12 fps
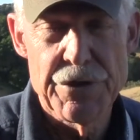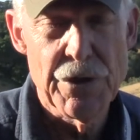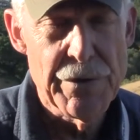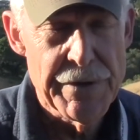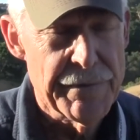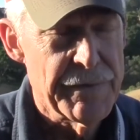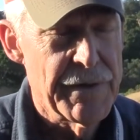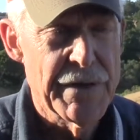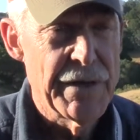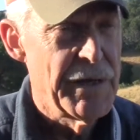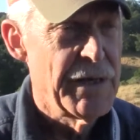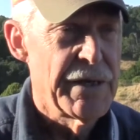Joey,
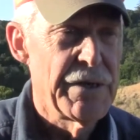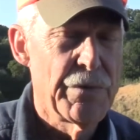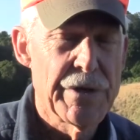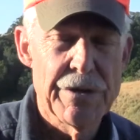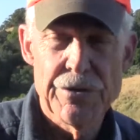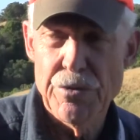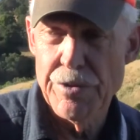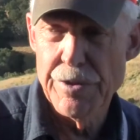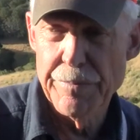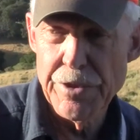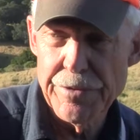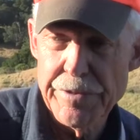he went into a
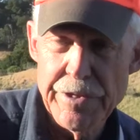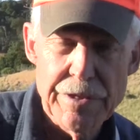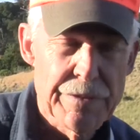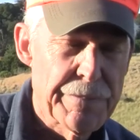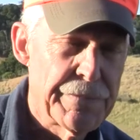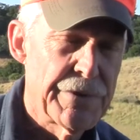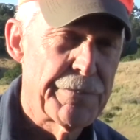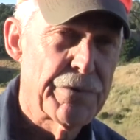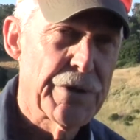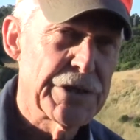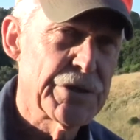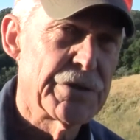debilitating
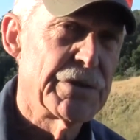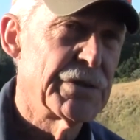depression